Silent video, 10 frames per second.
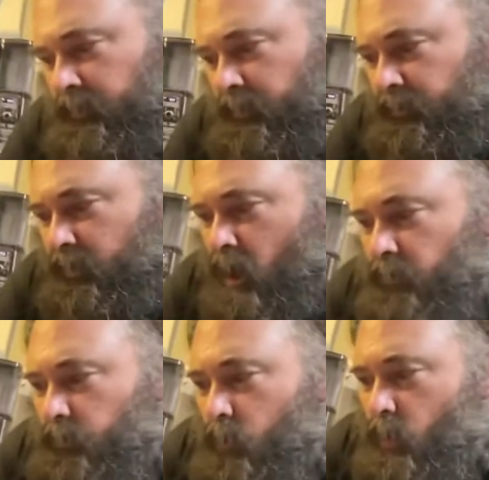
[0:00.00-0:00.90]
the
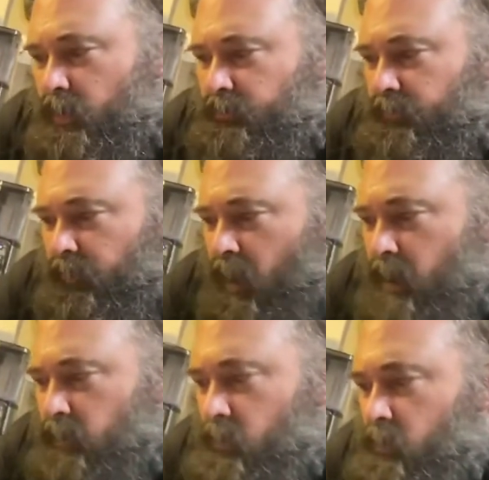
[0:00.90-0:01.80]
stars, warriors of
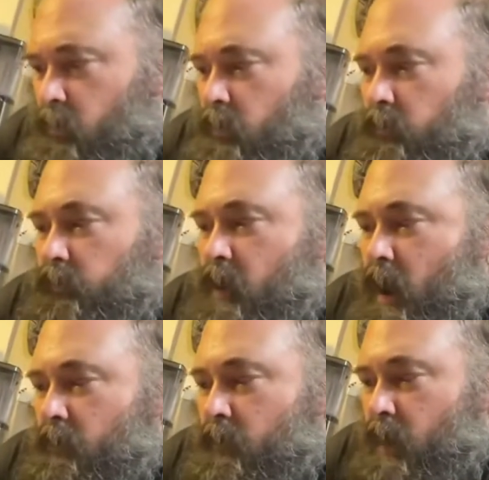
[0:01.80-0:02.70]
light. See,
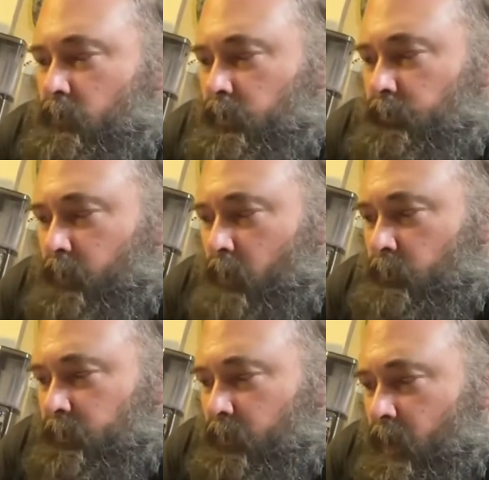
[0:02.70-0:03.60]
I'm not really from
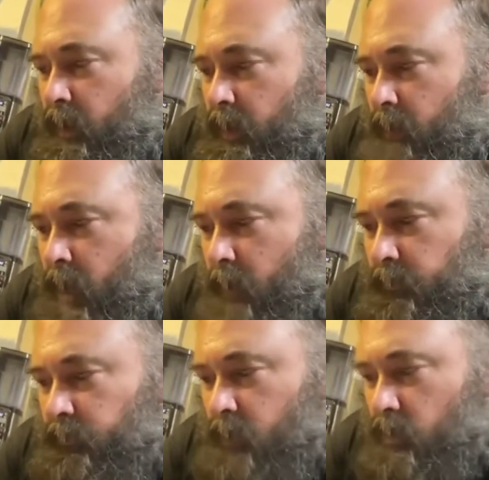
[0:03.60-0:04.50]
this planet. I'm
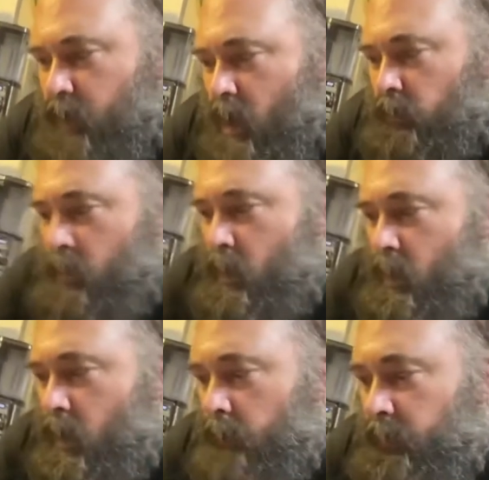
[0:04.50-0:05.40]
Captain Starchild
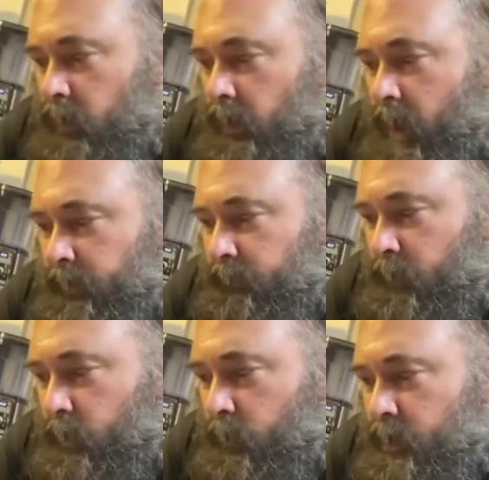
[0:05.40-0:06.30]
of the Galactic
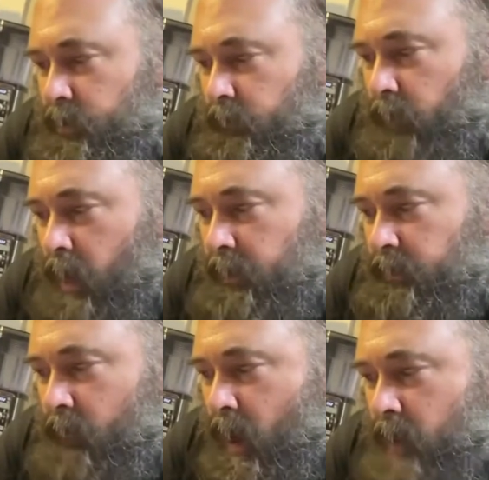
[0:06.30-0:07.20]
Federation of Light
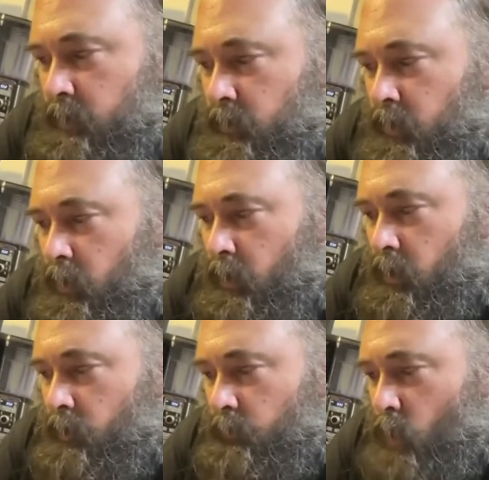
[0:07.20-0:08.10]
Divine
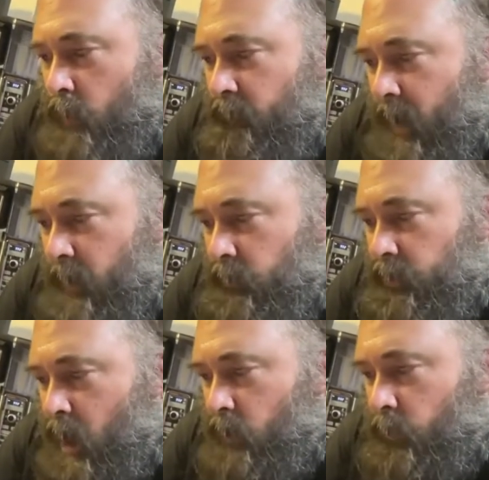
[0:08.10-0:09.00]
Royal Family
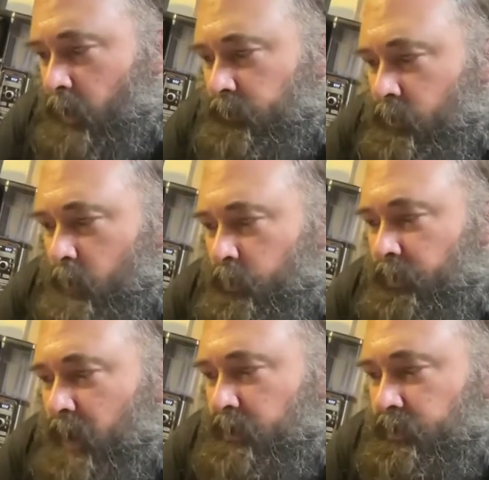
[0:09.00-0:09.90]
Child Rescue and
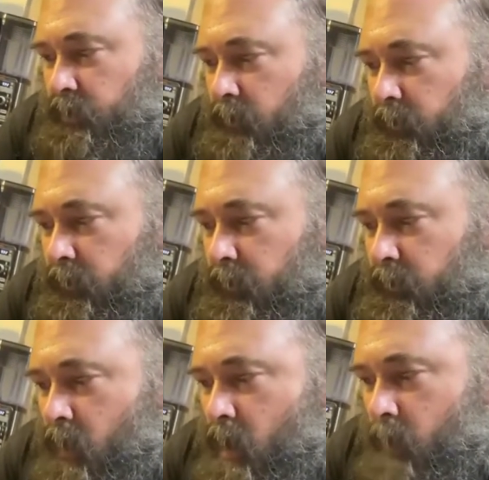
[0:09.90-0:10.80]
Protection Services.
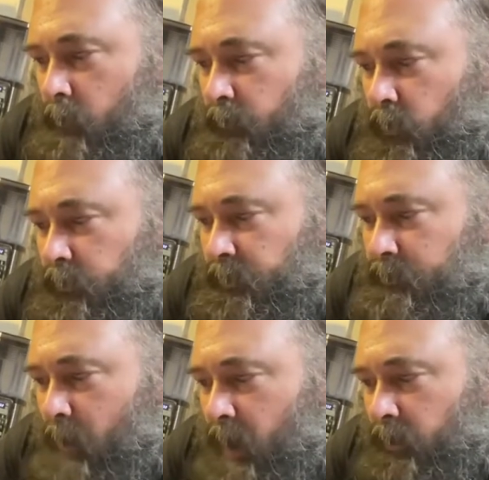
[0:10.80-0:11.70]
I'm a first
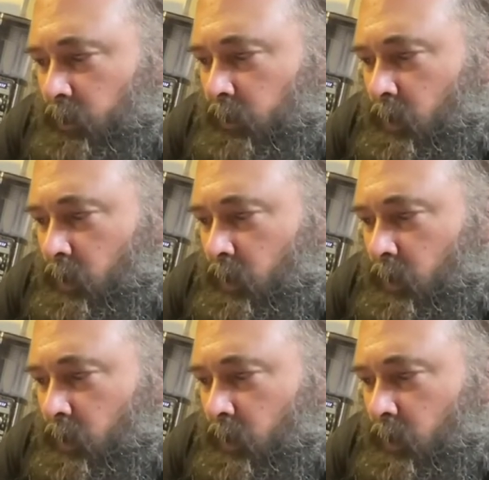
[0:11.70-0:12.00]
responder,